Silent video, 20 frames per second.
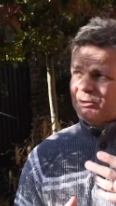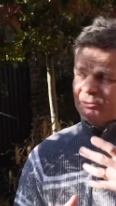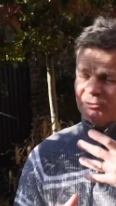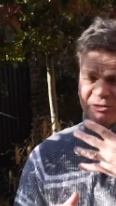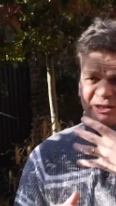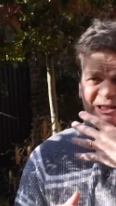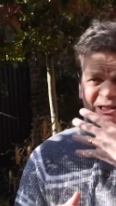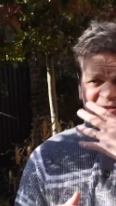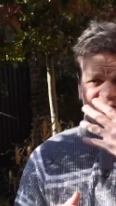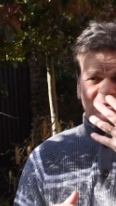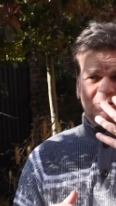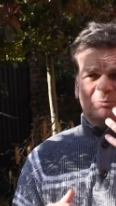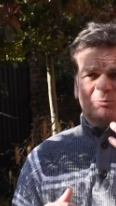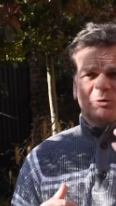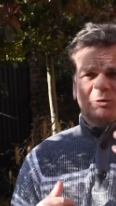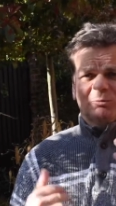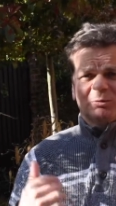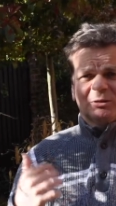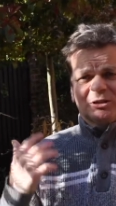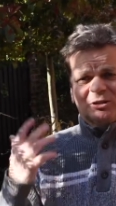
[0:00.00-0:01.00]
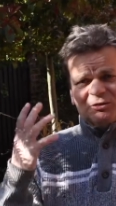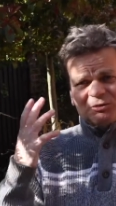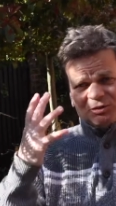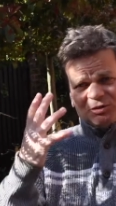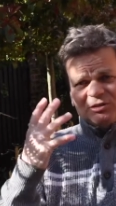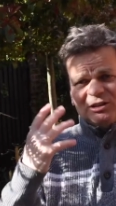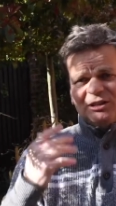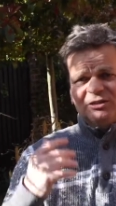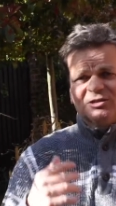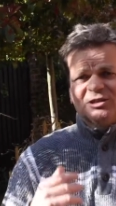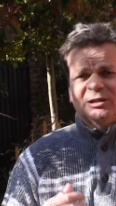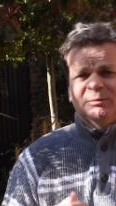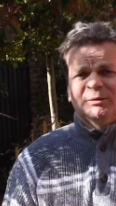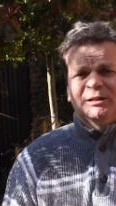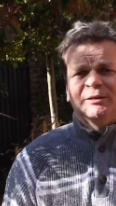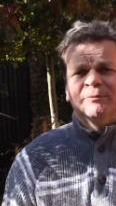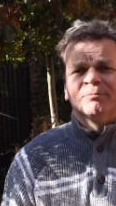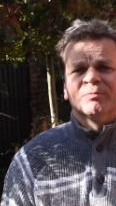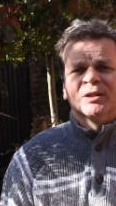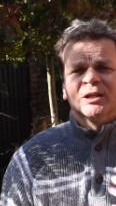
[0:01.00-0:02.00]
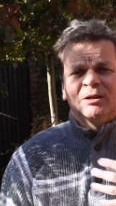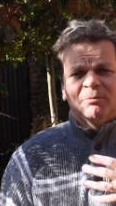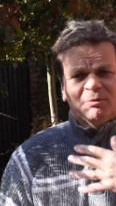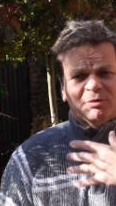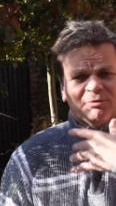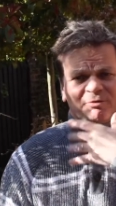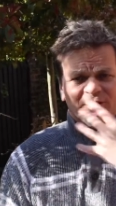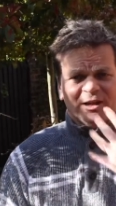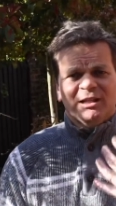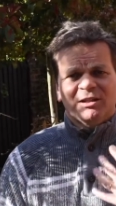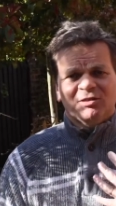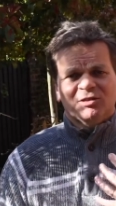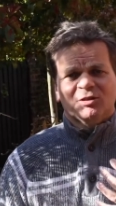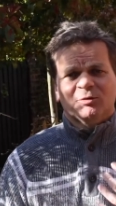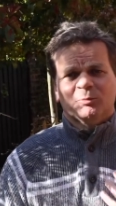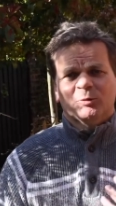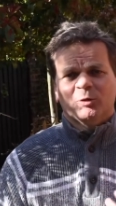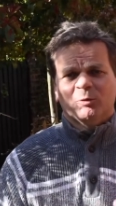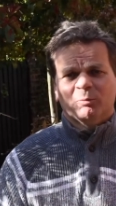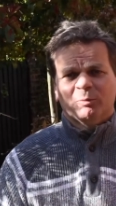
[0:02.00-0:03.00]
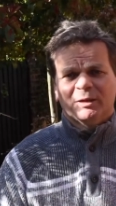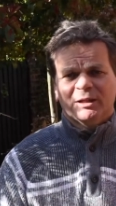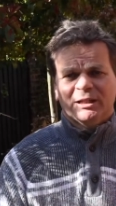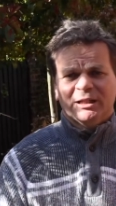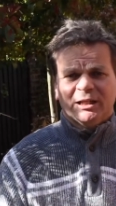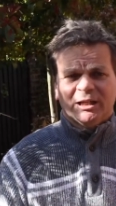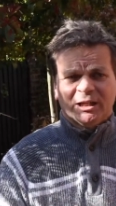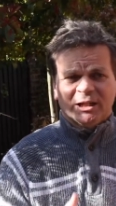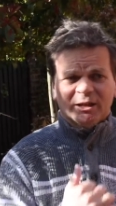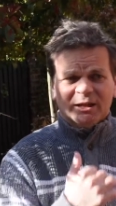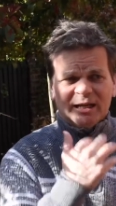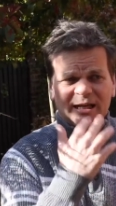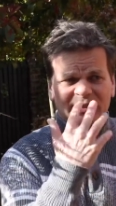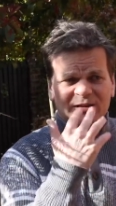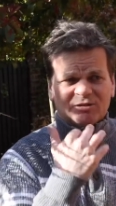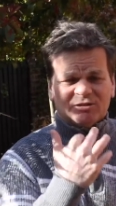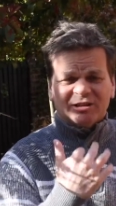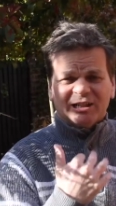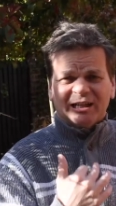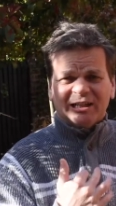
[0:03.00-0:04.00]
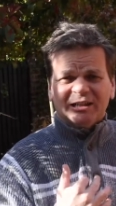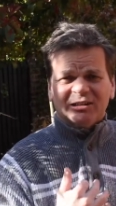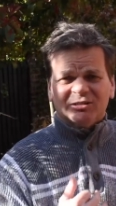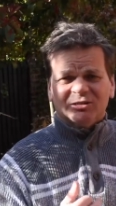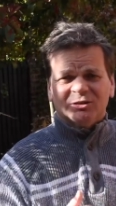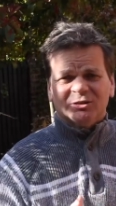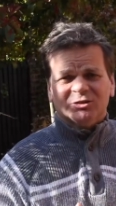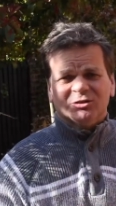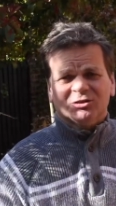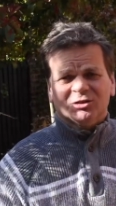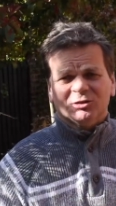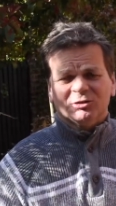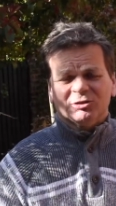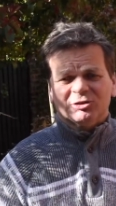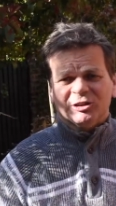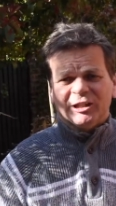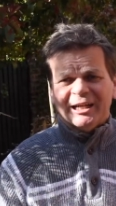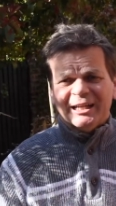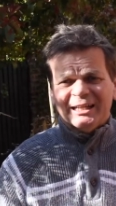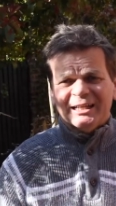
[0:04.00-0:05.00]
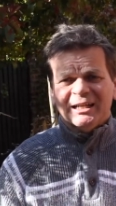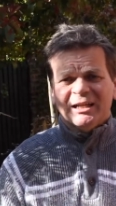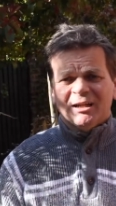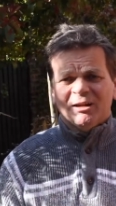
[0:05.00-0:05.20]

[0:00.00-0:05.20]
face is probably, because the sun's come out, my face is probably in shadow, doesn't look too great,